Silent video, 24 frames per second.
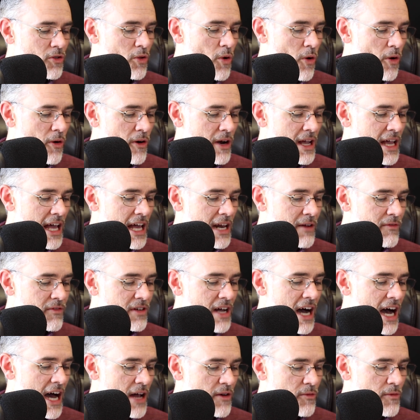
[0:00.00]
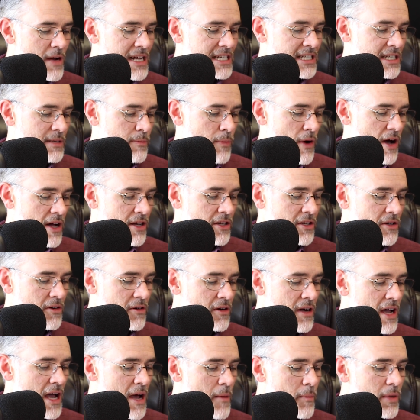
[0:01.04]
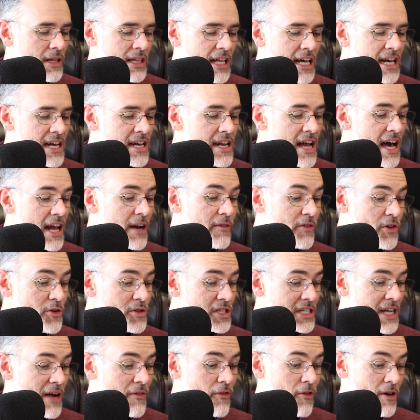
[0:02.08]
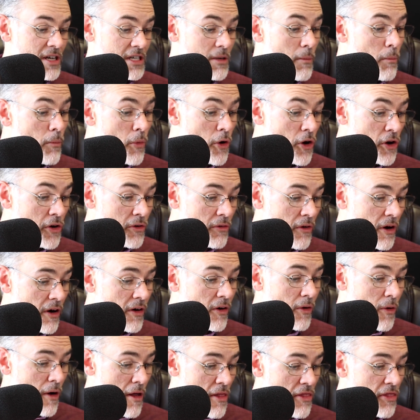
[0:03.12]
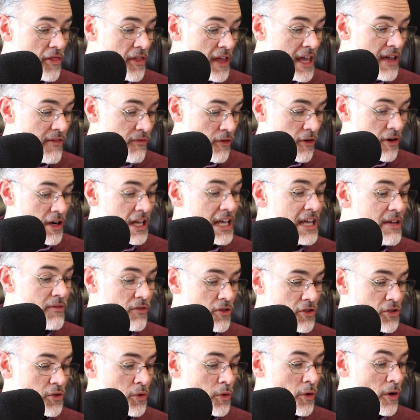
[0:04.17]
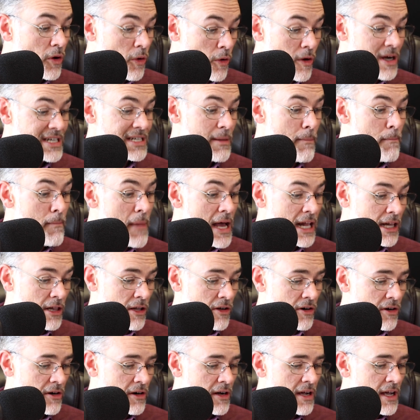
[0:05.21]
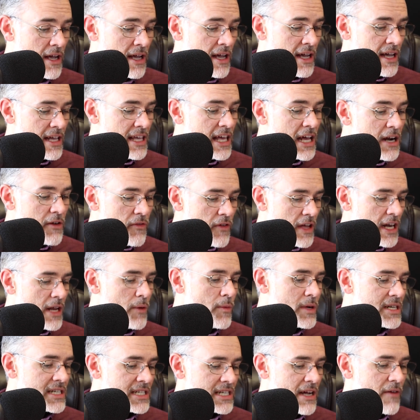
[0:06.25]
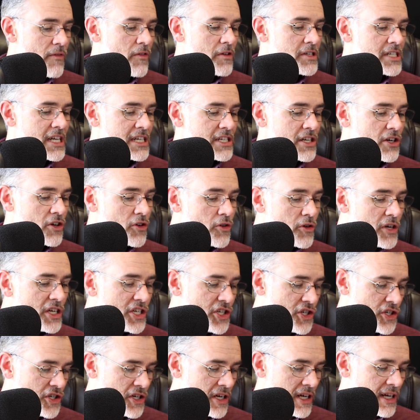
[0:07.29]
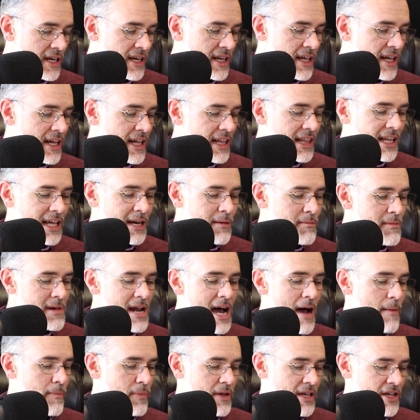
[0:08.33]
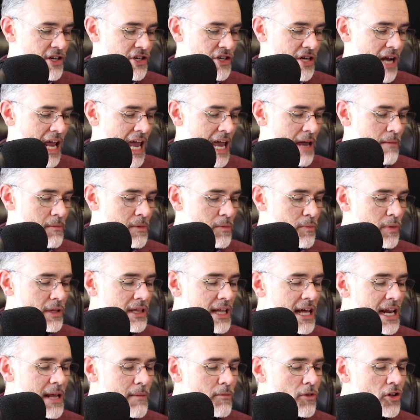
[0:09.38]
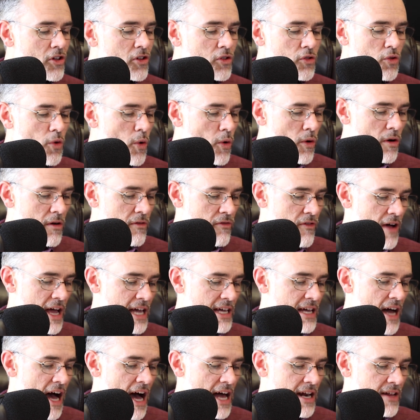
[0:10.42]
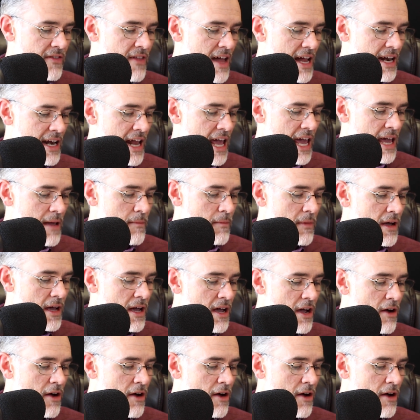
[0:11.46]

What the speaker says: glory and of God rests upon you. But let none of you suffer as a murderer or a thief or an evildoer or as a meddler. Yet if anyone suffers as a Christian, let him not be ashamed, but let him glorify God in that name.